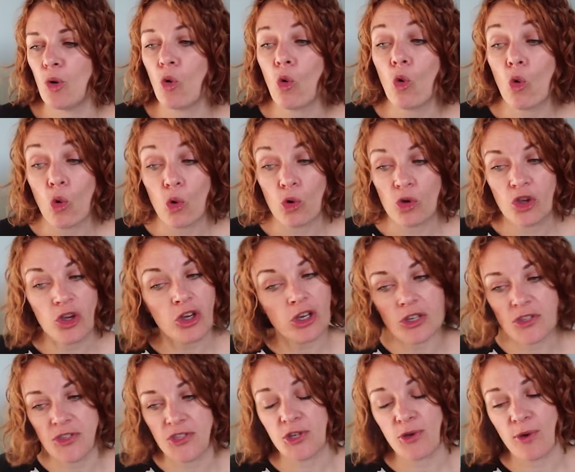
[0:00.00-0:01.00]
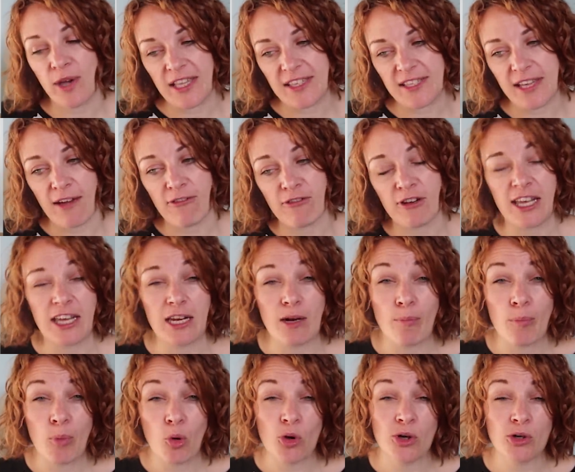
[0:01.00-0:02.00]
Or you could do it definitely in a
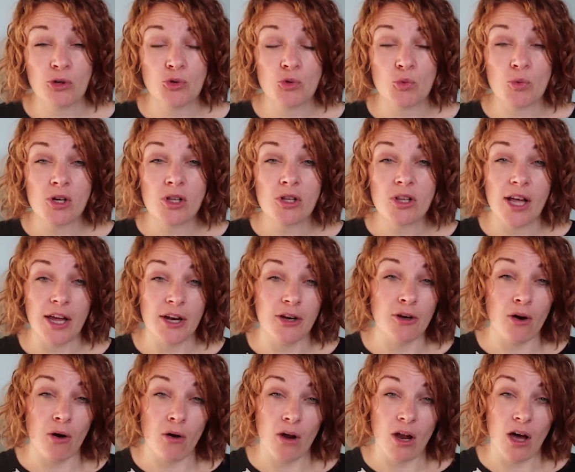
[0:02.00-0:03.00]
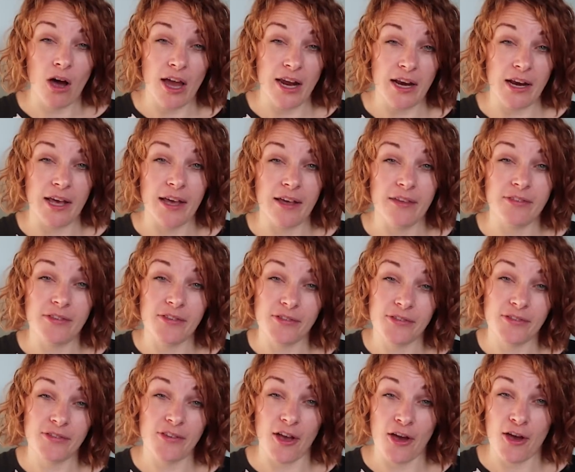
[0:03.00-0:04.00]
boiled wool and not line it.
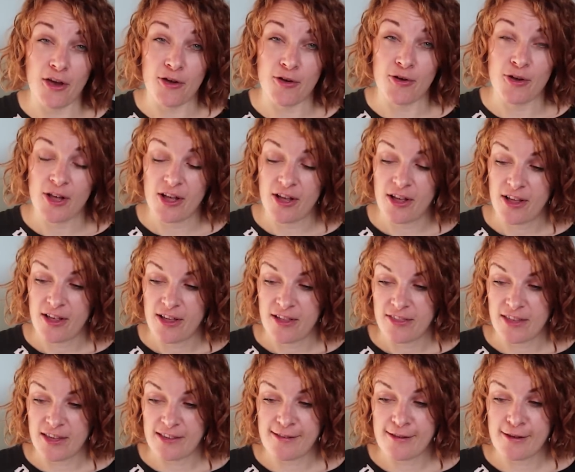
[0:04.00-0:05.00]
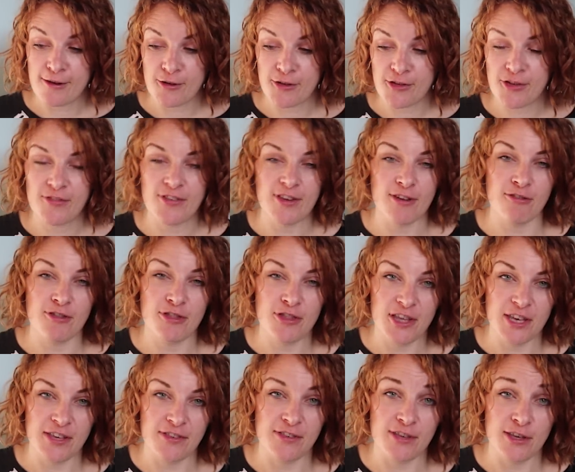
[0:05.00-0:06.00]
So there's lots of different
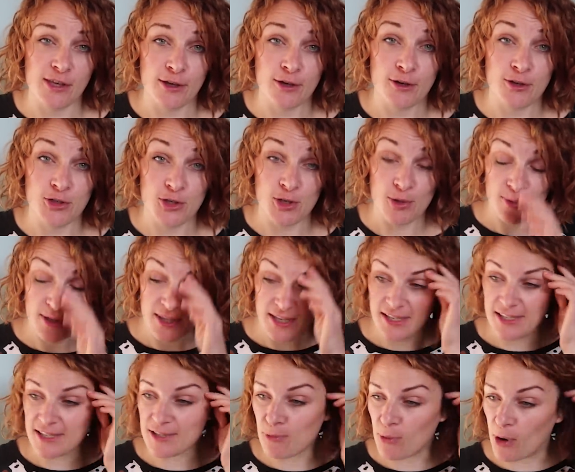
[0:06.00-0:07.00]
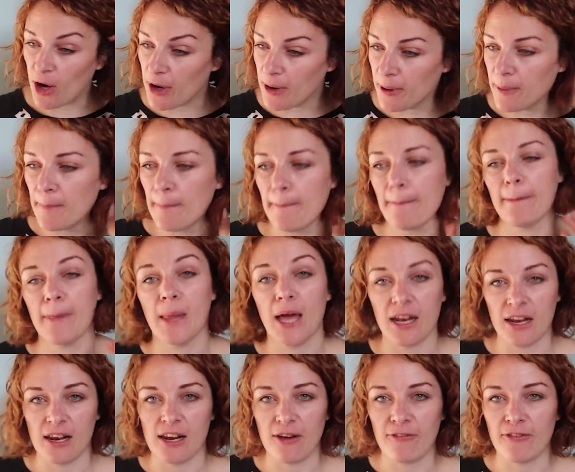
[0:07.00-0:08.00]
things that you could do with this one
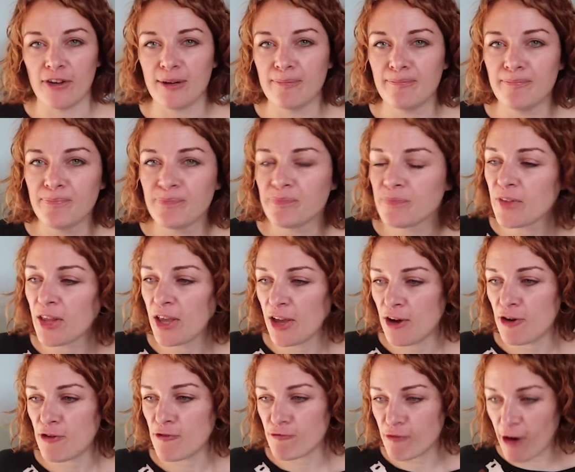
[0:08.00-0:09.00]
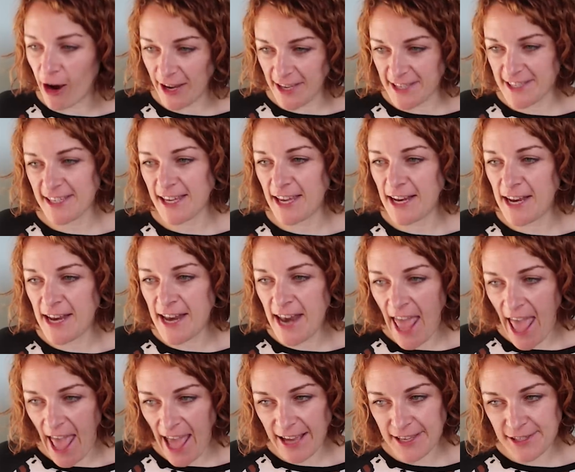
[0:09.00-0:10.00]
and I love it. Right,
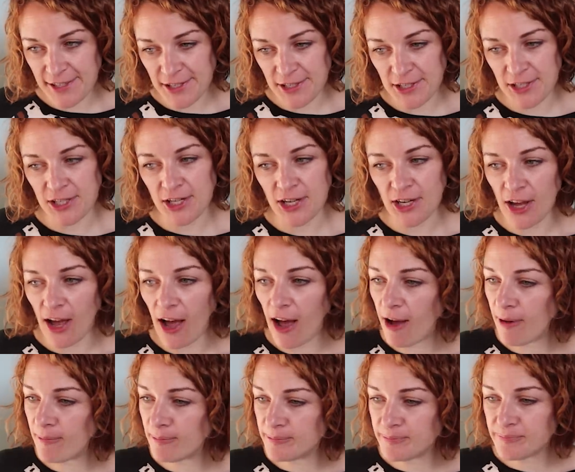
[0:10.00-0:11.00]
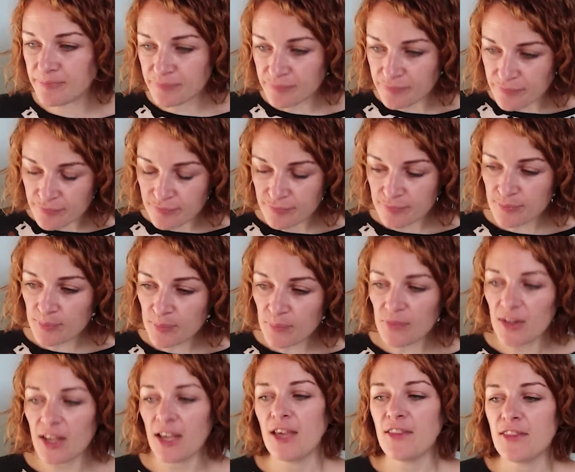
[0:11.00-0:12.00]
next,
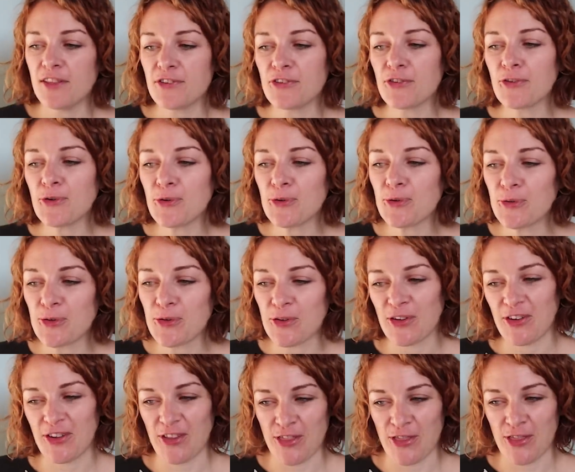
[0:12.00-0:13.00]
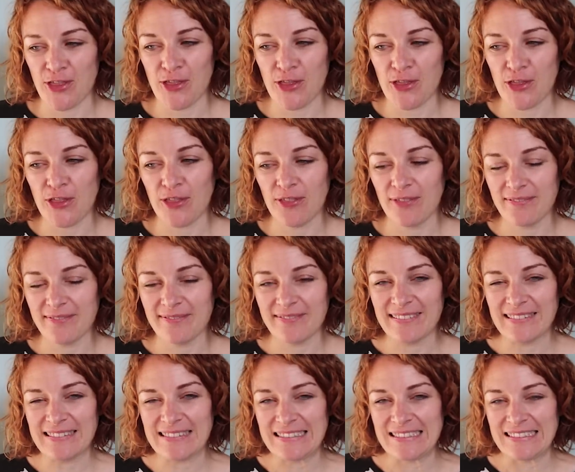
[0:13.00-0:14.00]
this is called
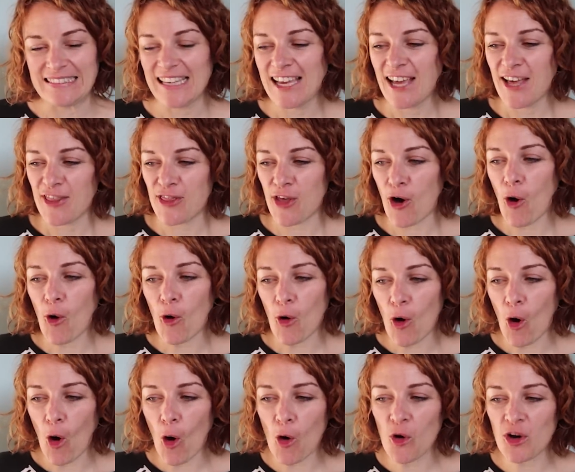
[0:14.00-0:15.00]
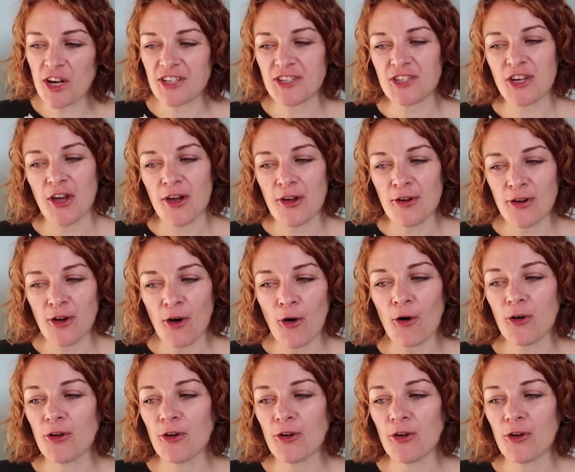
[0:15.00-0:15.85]
the Honitone